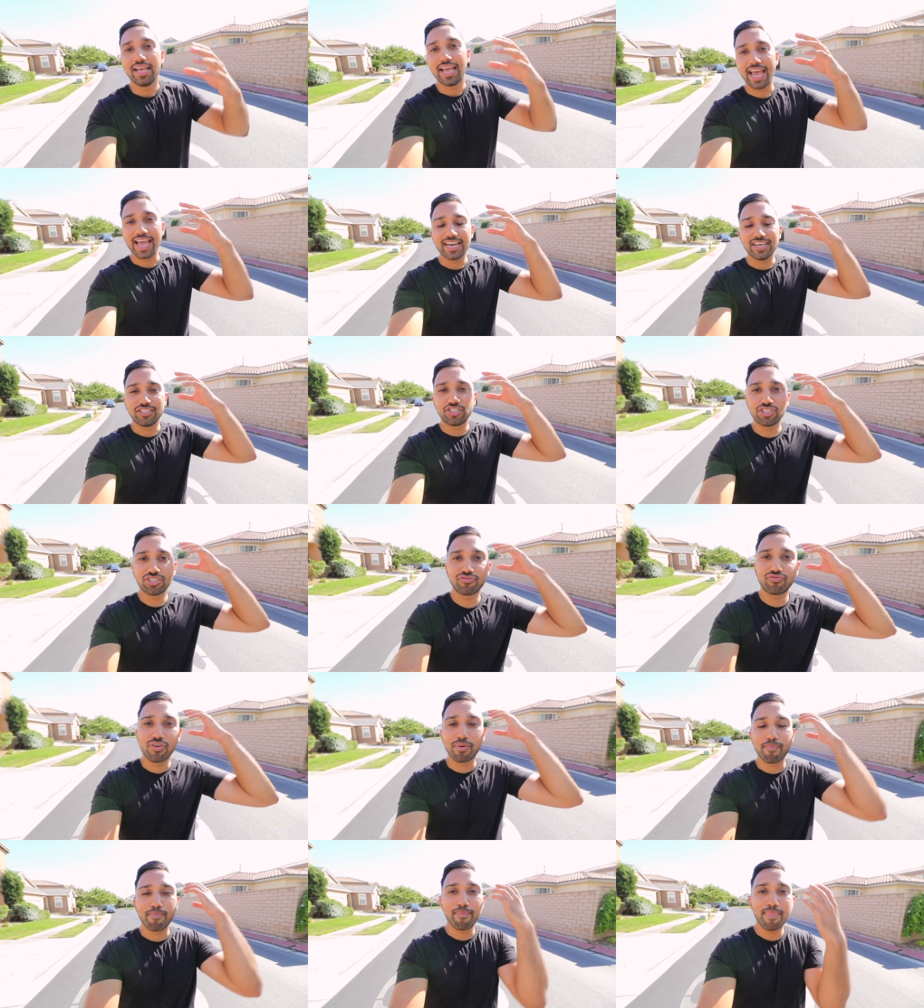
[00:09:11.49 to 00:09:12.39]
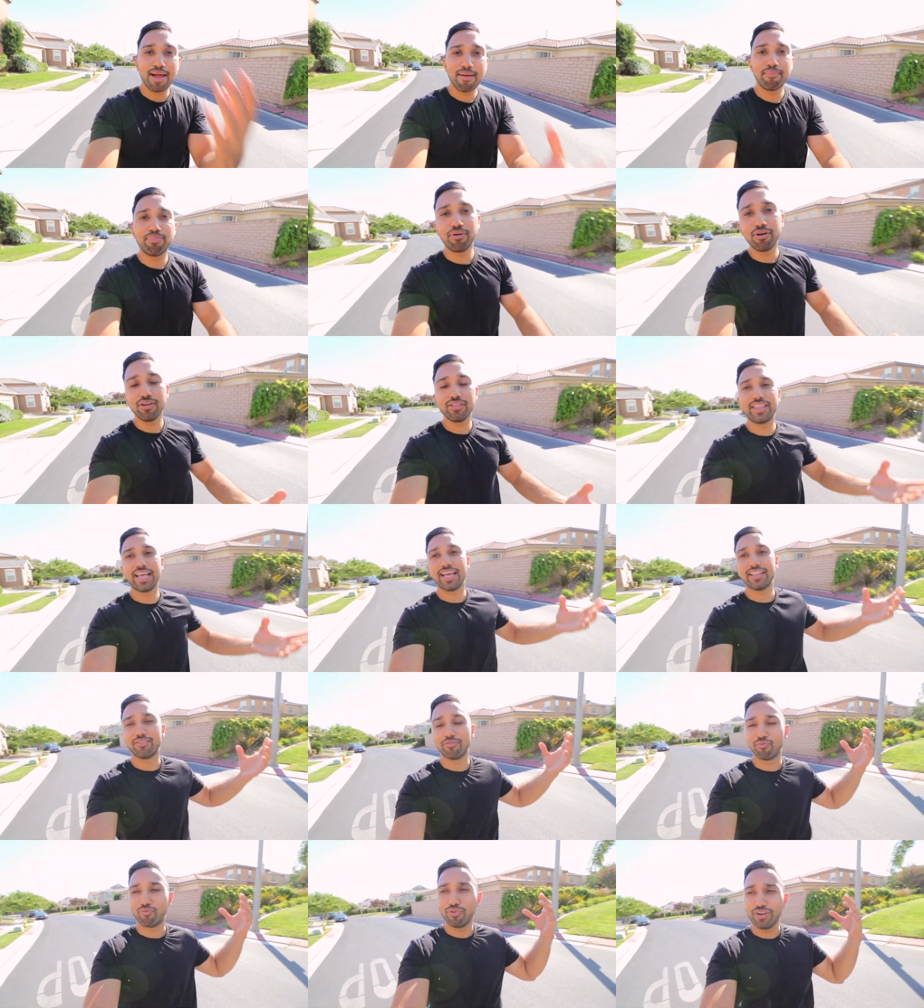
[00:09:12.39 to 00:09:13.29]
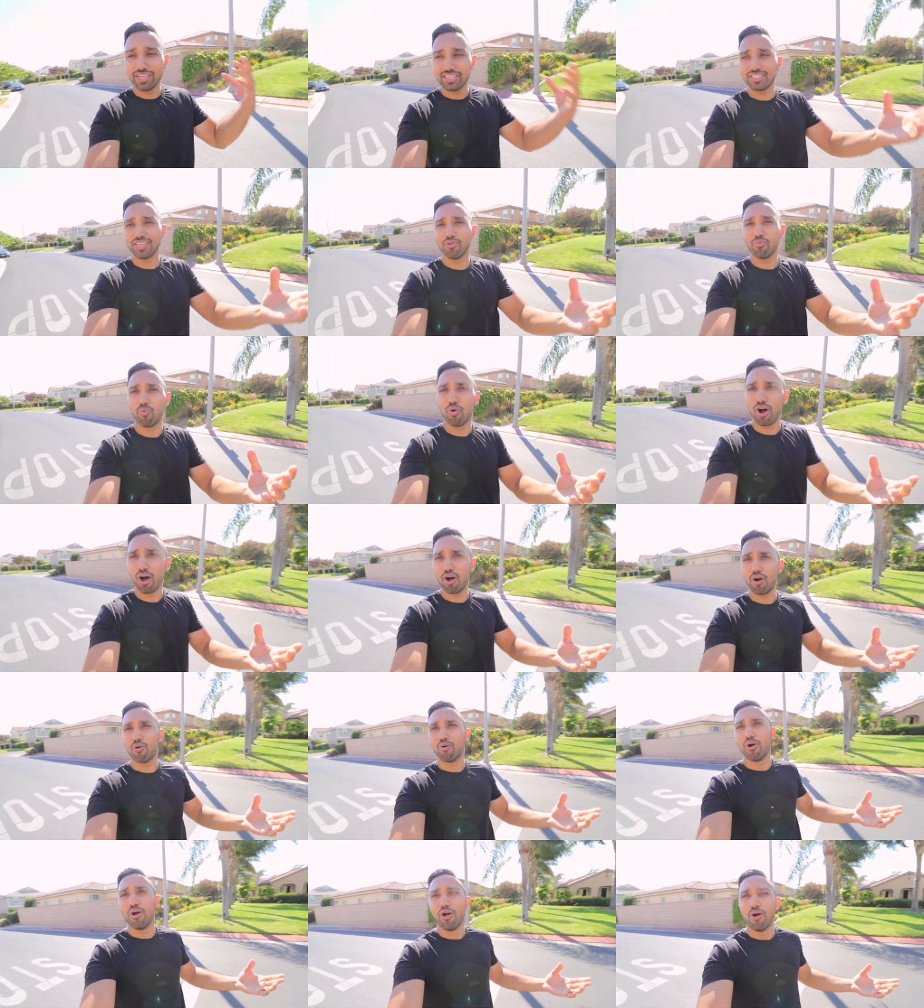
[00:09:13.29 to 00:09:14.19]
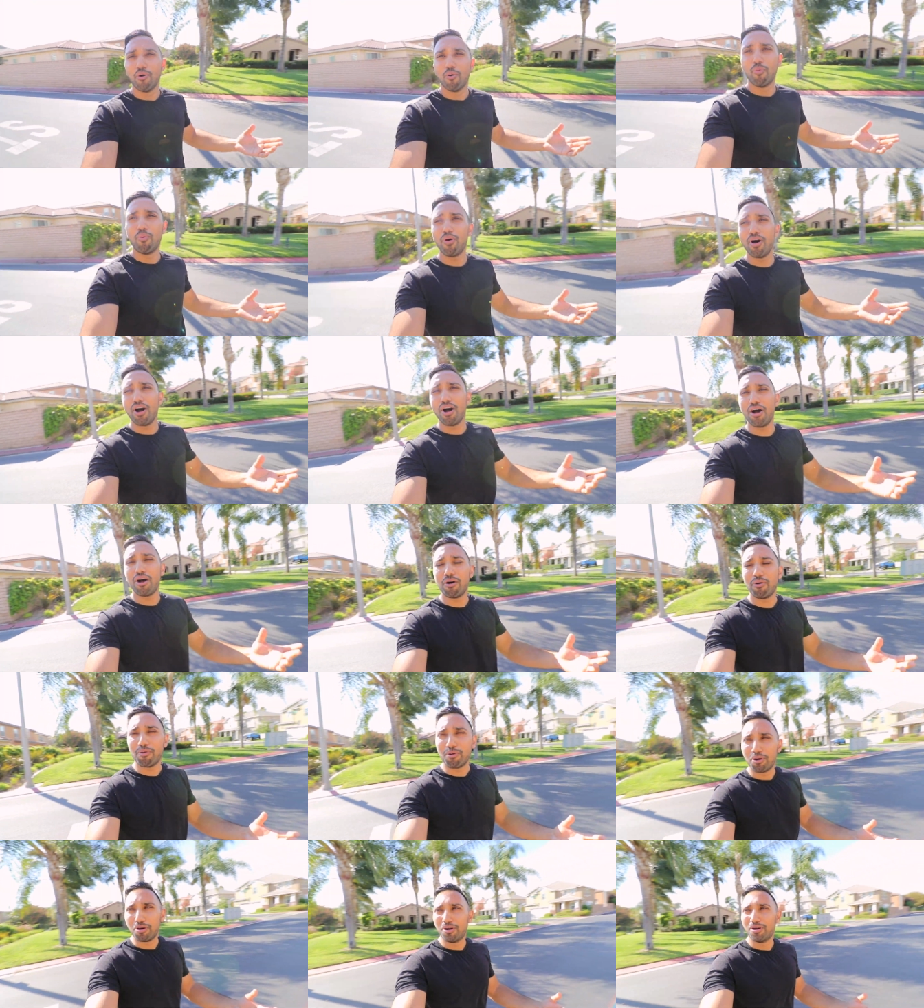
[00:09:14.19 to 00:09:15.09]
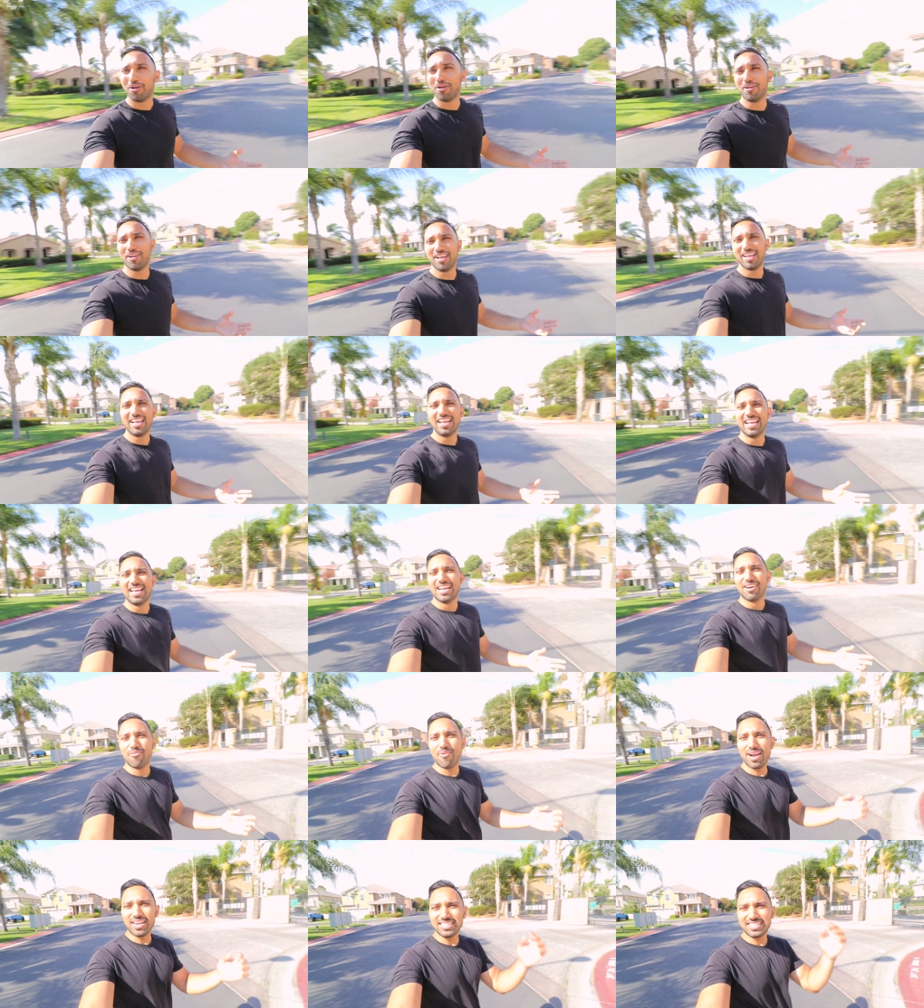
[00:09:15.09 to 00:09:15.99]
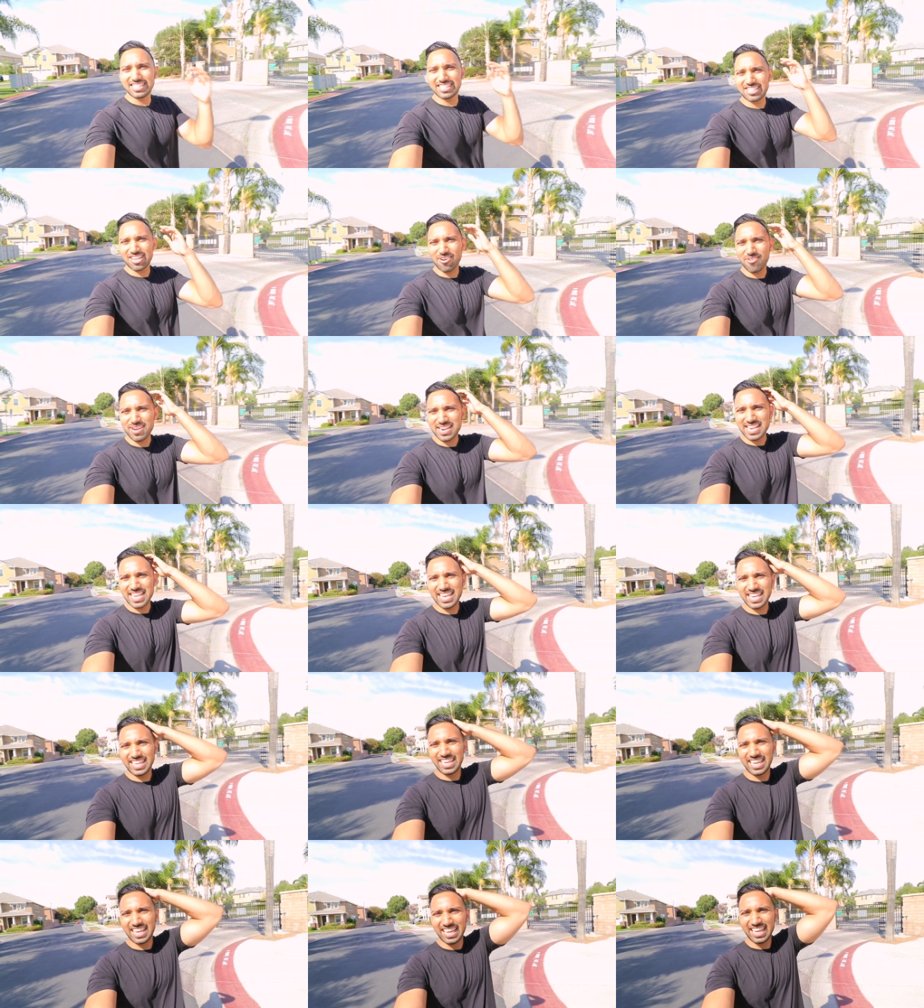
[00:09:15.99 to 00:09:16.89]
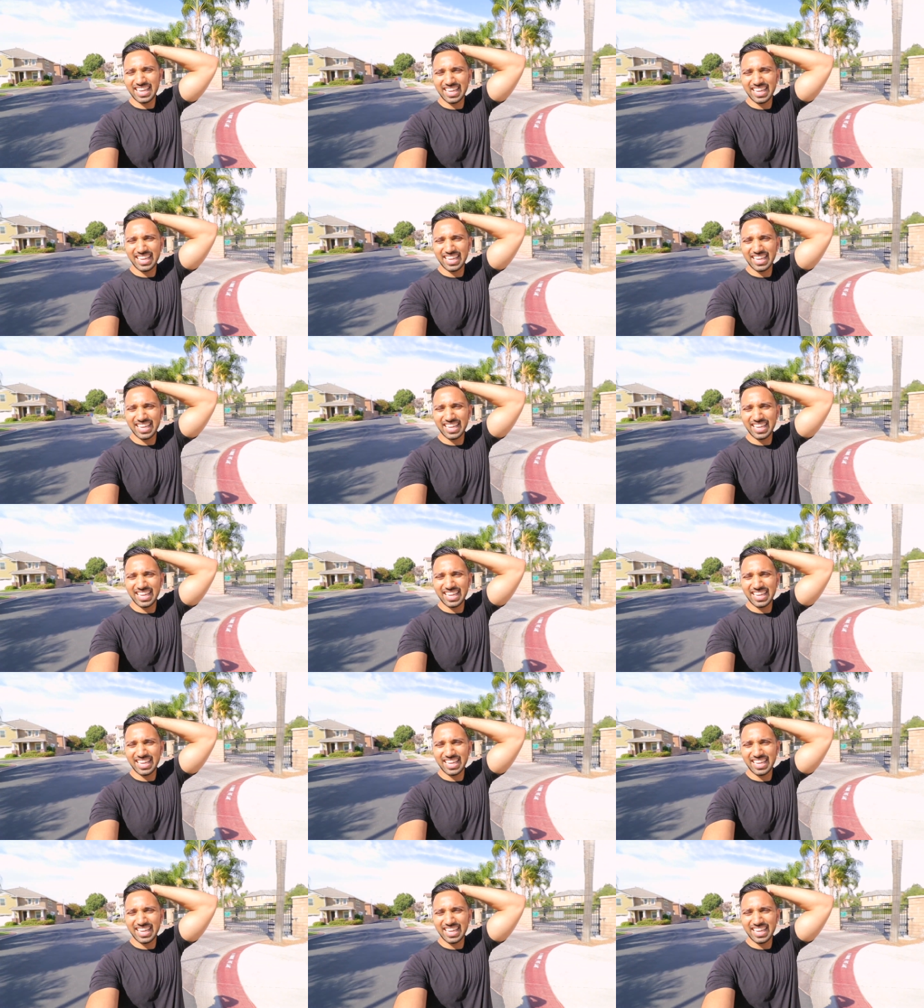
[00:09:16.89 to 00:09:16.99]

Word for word: And just remember that the reason, whoa, whoa, why is it so windy?